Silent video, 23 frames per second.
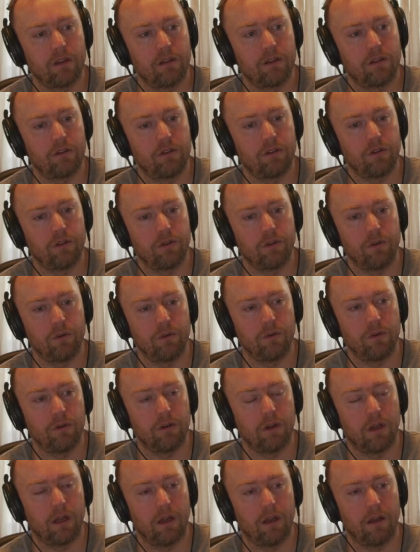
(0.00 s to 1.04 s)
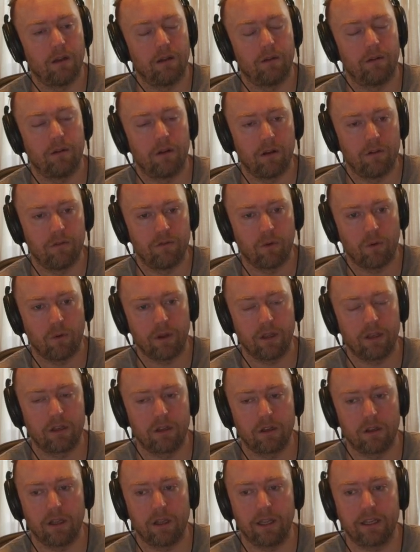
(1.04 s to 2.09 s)
to
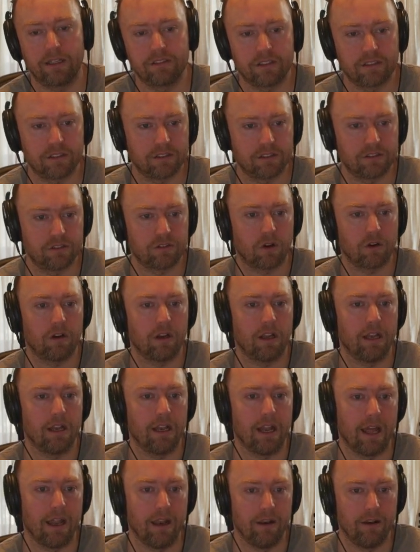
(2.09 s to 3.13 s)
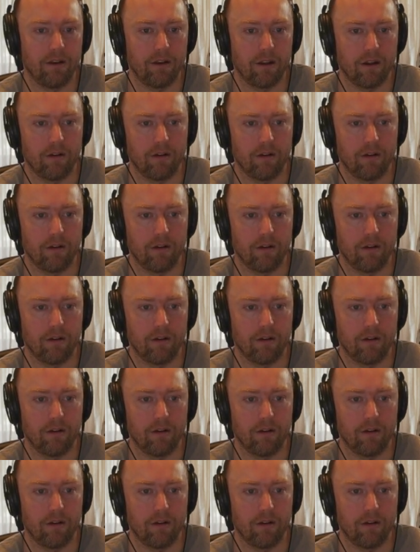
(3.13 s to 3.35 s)
avoid clicks at the start and end